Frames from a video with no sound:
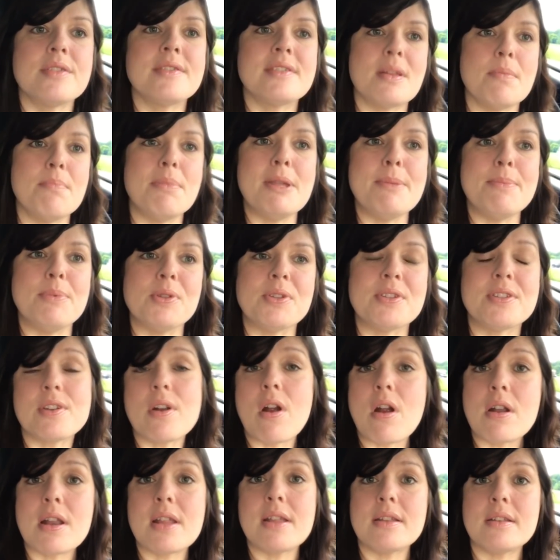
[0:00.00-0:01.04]
Some people
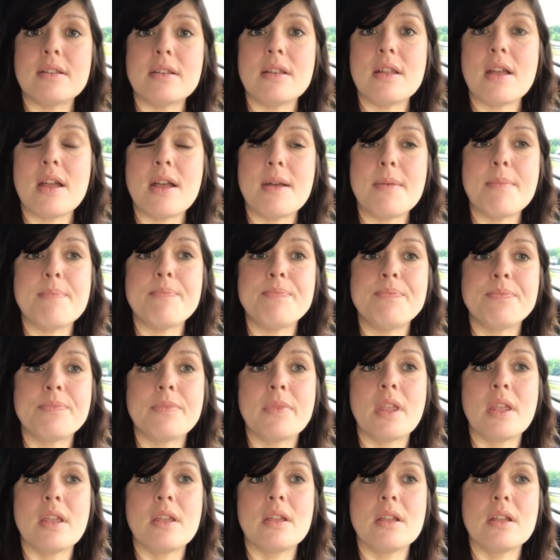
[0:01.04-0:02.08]
start at um,
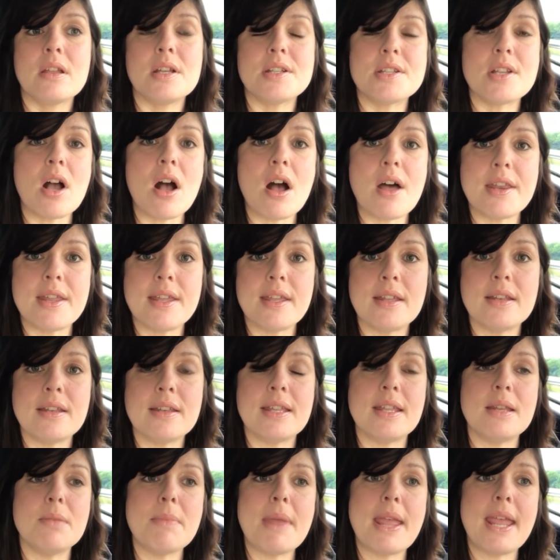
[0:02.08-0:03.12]
Katahdin
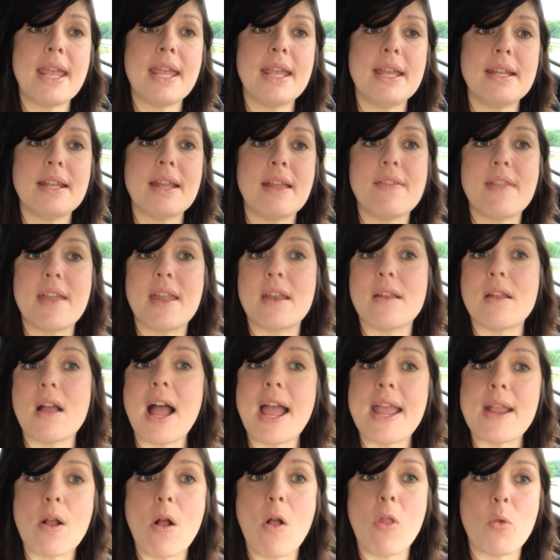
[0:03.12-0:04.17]
in Maine and then
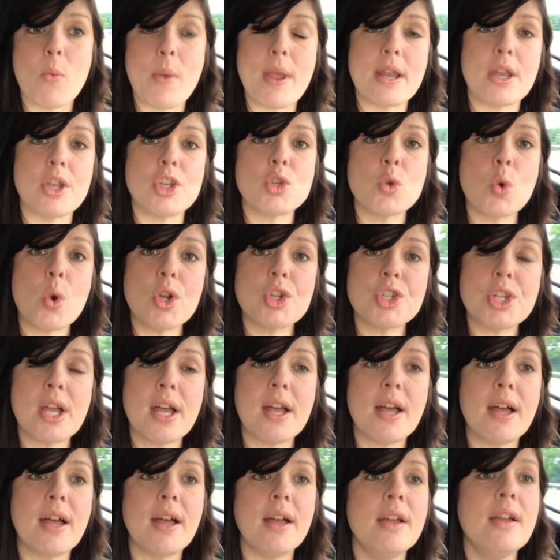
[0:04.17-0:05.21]
hike all the way to
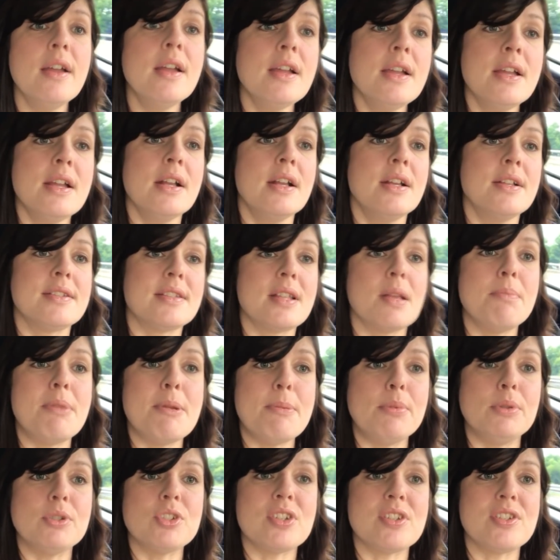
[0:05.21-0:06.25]
Georgia. Some
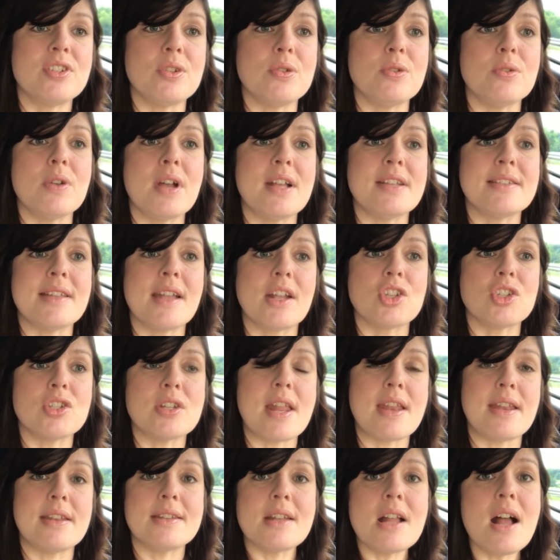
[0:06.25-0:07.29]
people just do a section
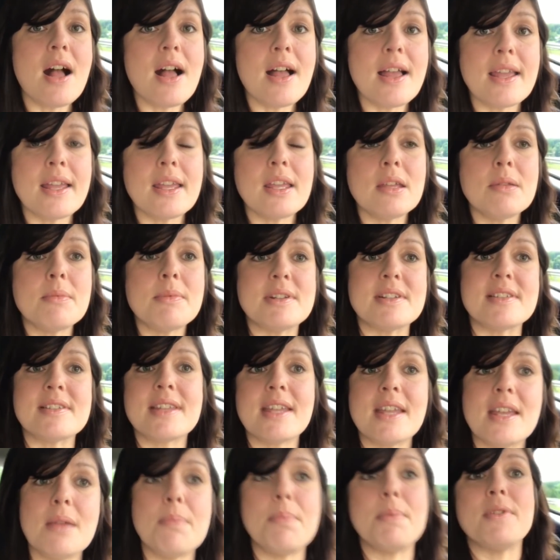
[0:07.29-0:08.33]
at a time and
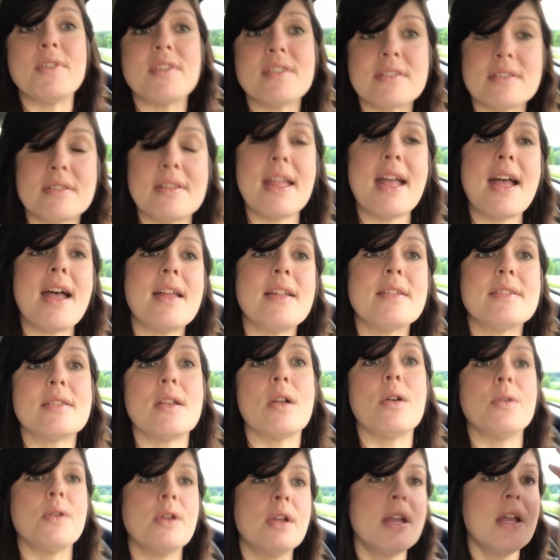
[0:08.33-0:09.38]
skip and this and that.
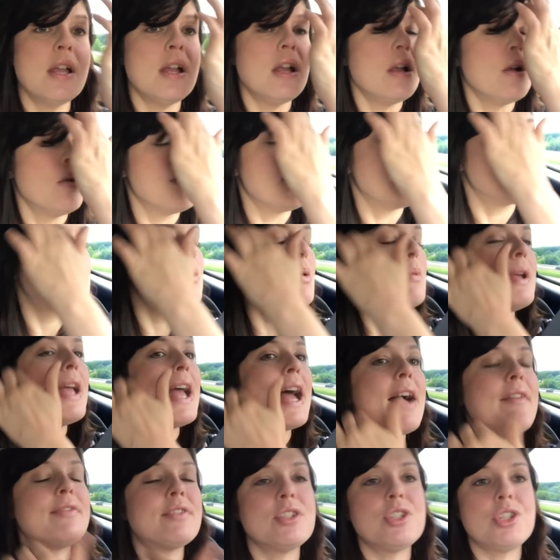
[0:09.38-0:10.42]
So that's what we
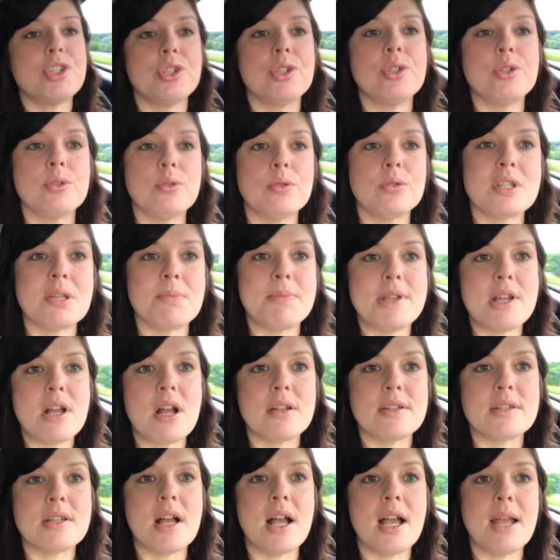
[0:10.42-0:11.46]
have to do to be
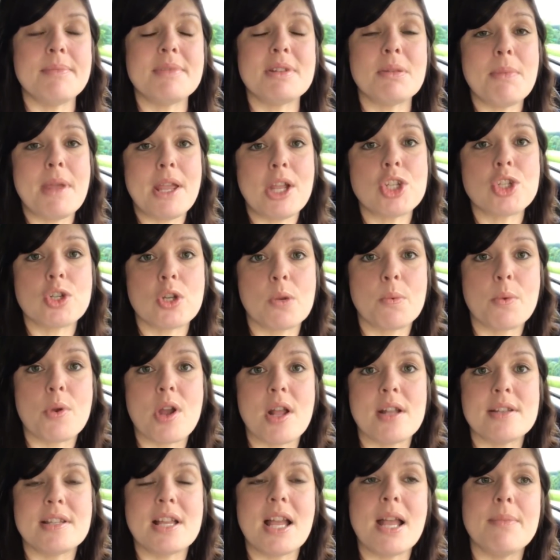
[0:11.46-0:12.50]
on time, to make sure we're
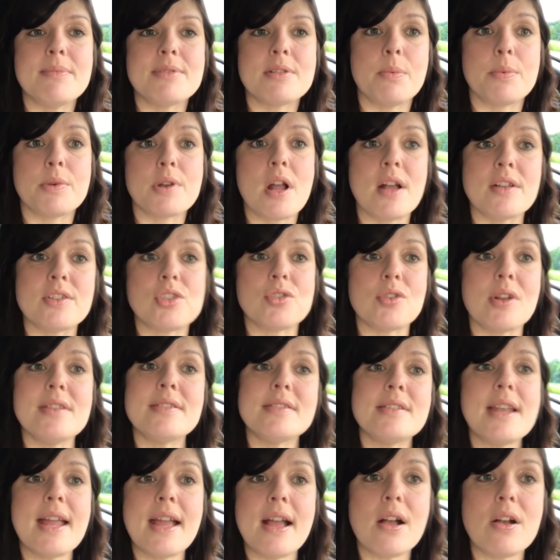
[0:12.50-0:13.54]
on time so we're not
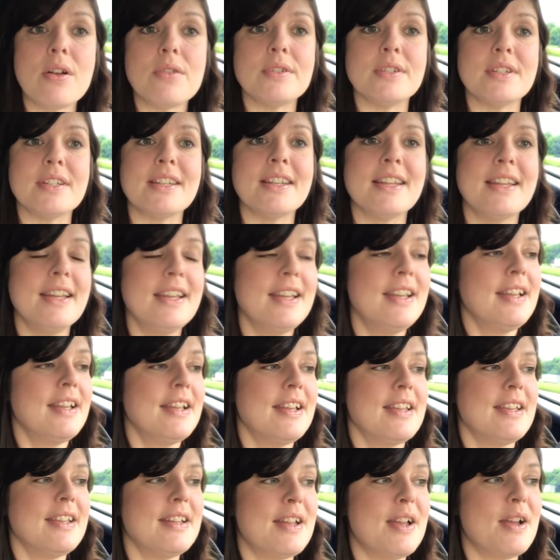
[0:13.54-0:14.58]
stressing out and,
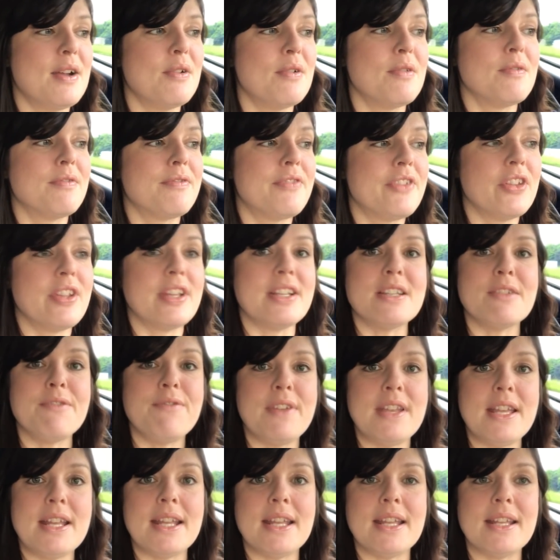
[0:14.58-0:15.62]
you know, feeling
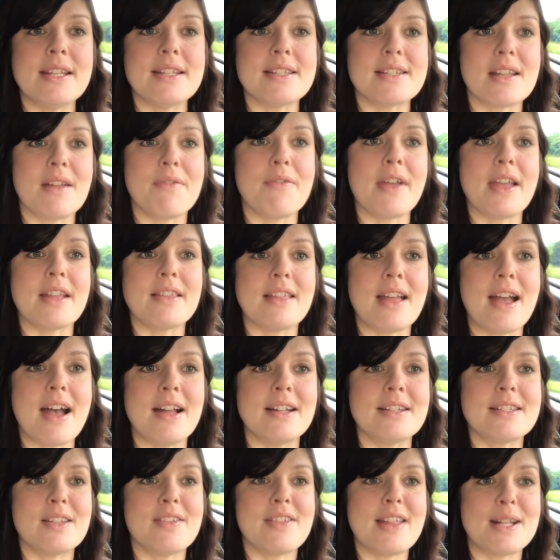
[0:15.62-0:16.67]
defeated and stuff like
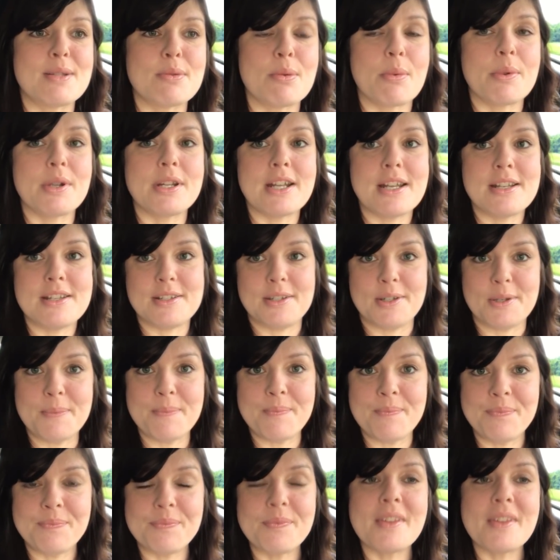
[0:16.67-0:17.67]
that. So that's what we're going to do.